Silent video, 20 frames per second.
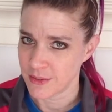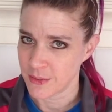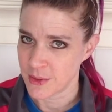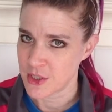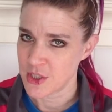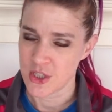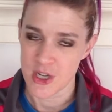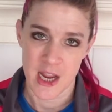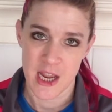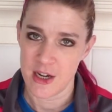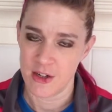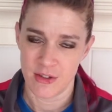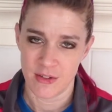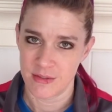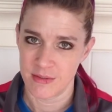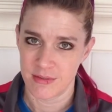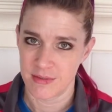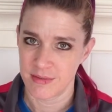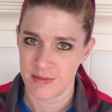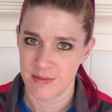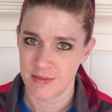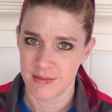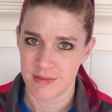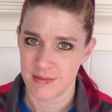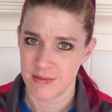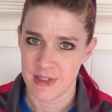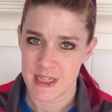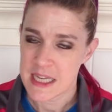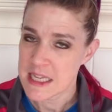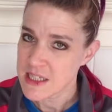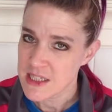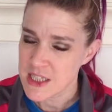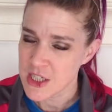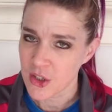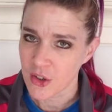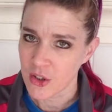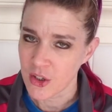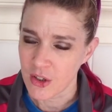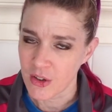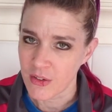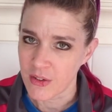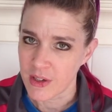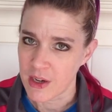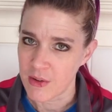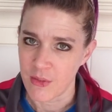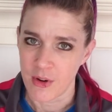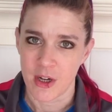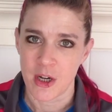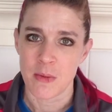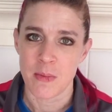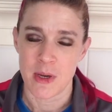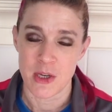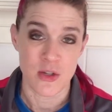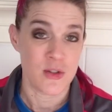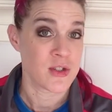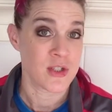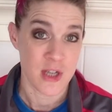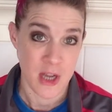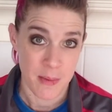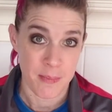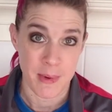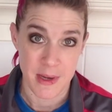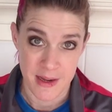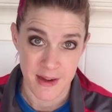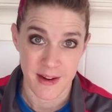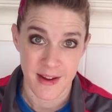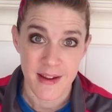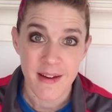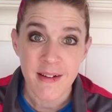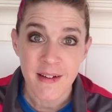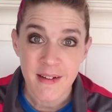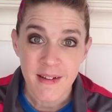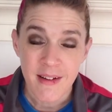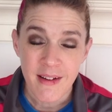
which I don't eat cereal and I recommend you stop eating it,